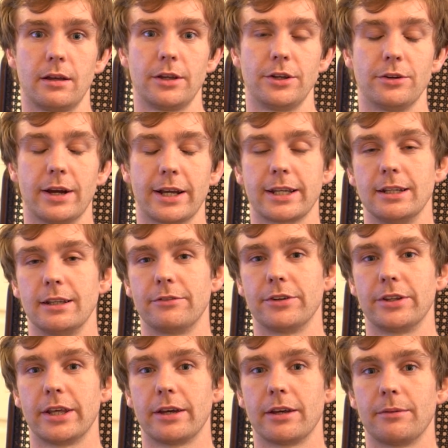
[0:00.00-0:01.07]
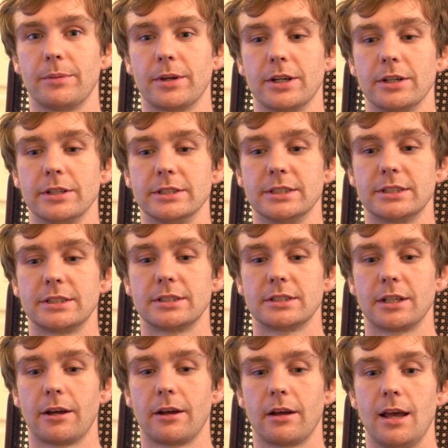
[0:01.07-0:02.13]
I can live with it, because
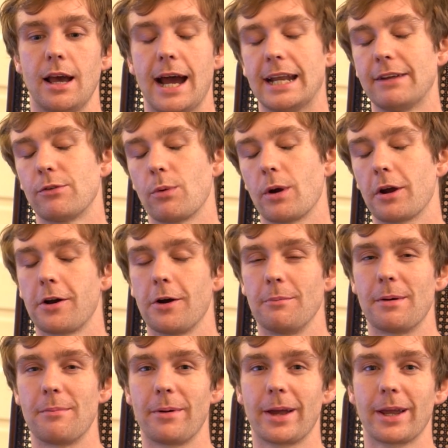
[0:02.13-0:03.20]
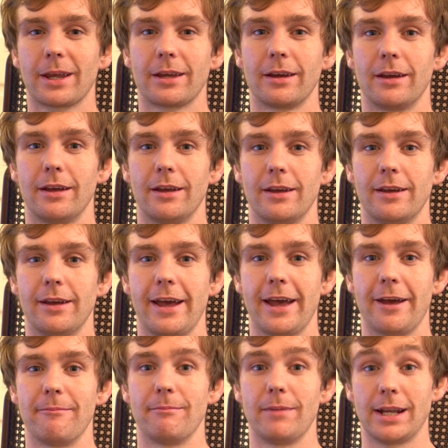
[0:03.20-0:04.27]
I never work on my bike,
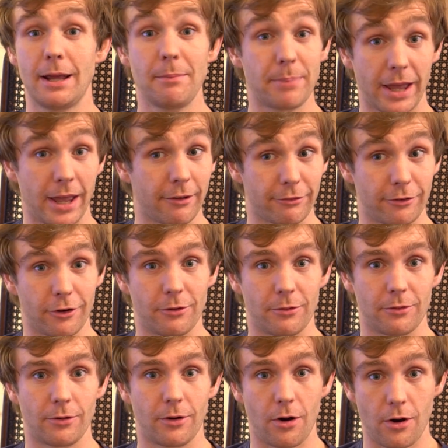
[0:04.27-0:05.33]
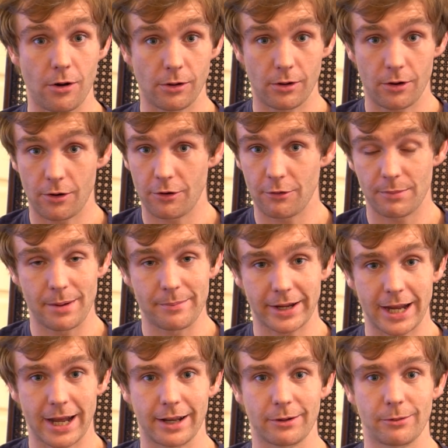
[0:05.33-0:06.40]
and I pay for all my
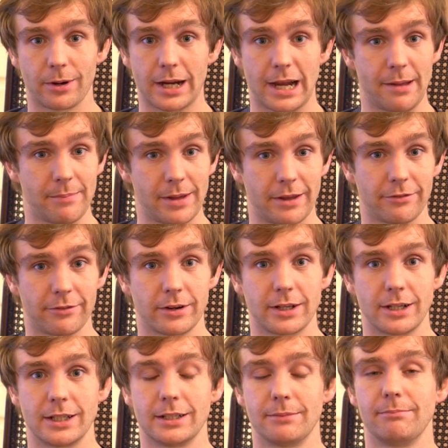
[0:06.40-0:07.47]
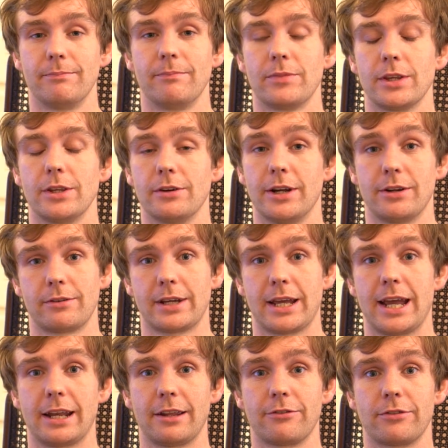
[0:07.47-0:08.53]
mechanic work. I pay for it. I don't get
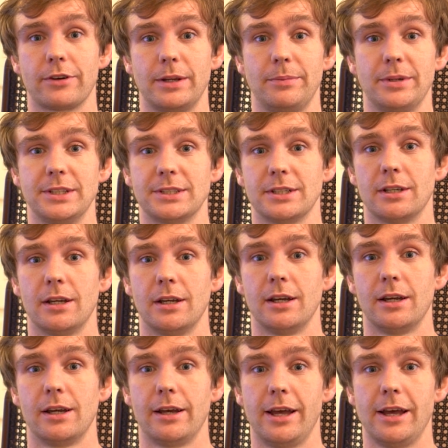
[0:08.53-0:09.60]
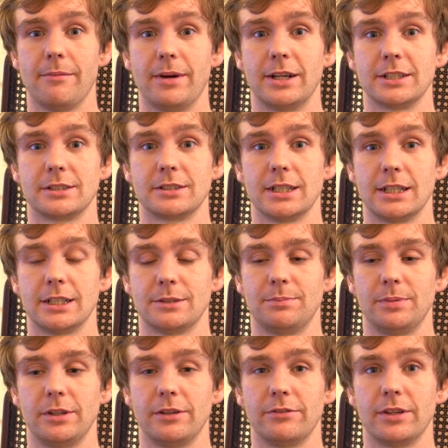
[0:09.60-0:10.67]
any freebies. I just
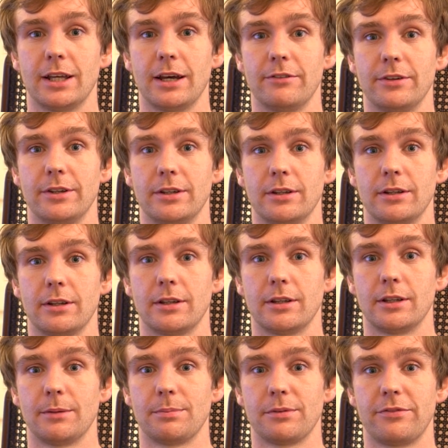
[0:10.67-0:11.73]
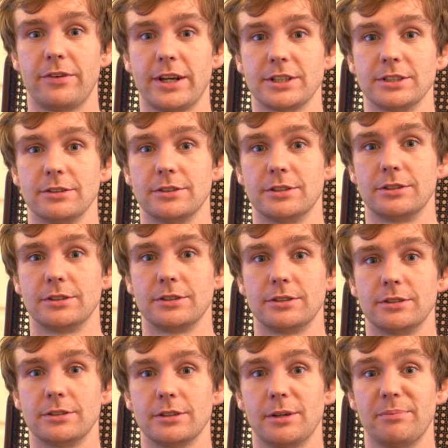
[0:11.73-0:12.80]
believe in having a professional to
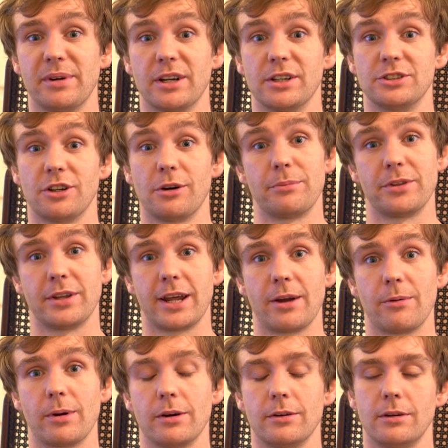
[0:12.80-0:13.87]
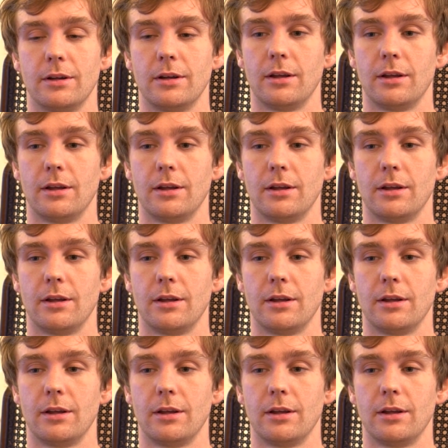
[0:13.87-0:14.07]
do a better job than I will.